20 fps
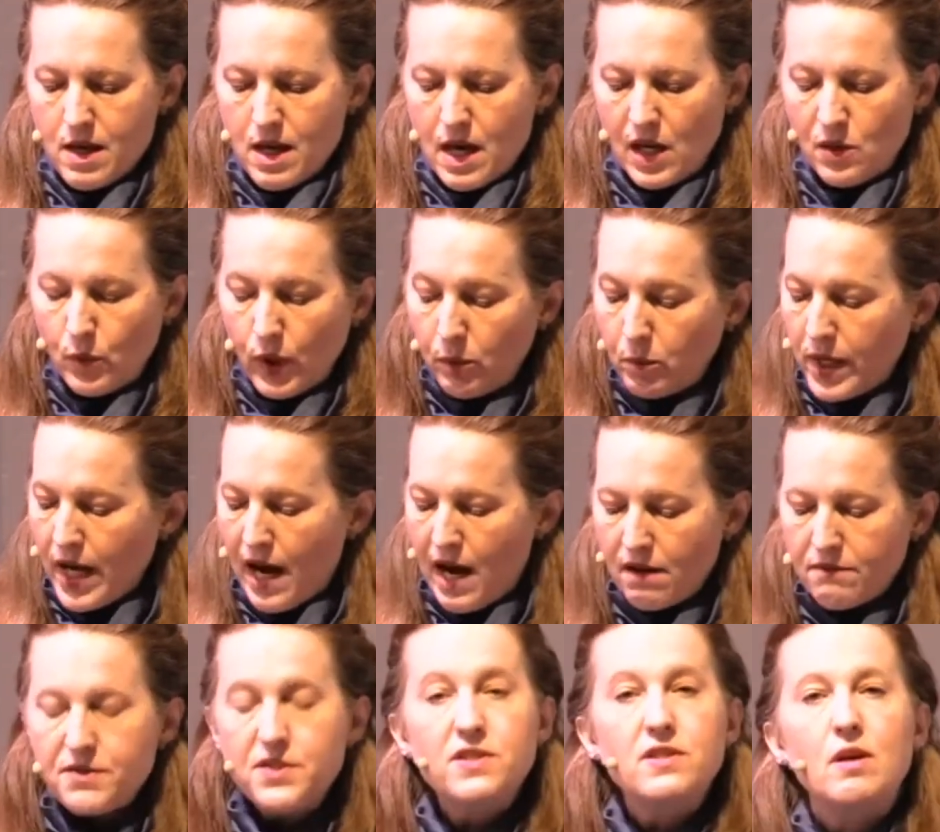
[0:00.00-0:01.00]
And we would
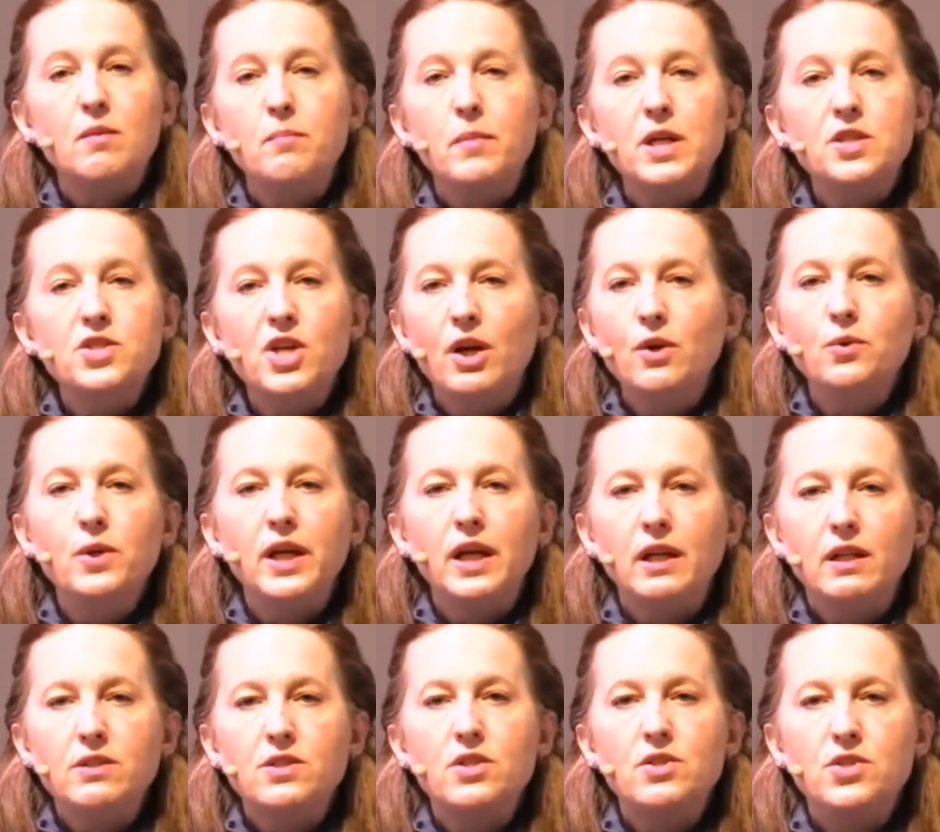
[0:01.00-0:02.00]
have some
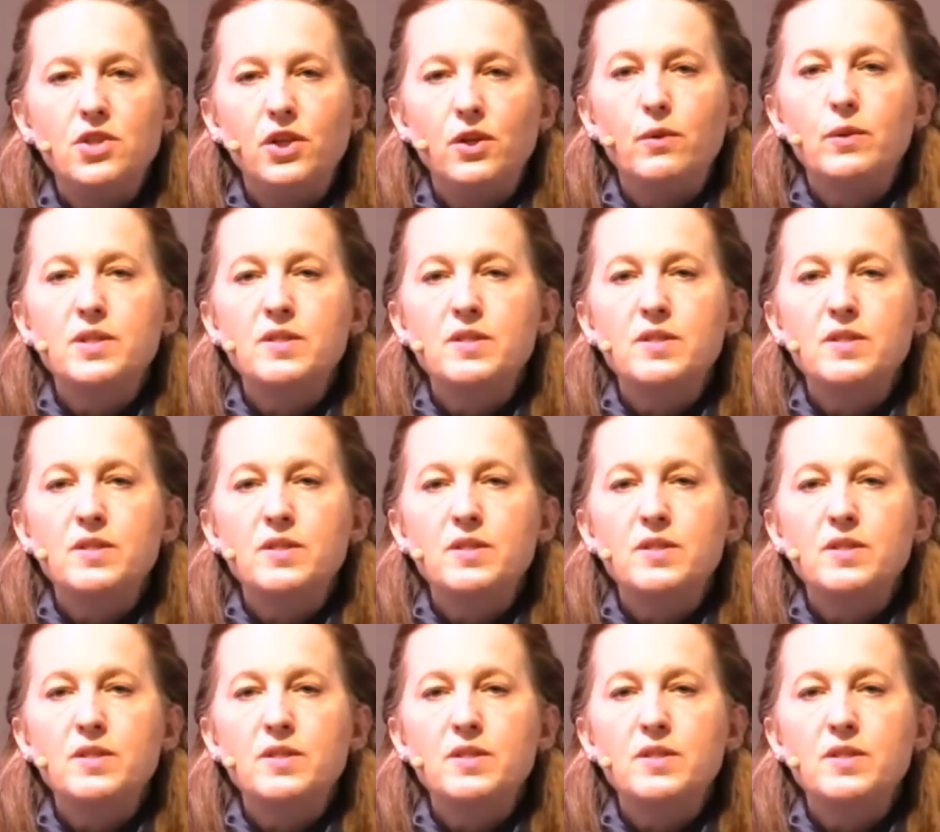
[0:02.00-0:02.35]
atoning to do,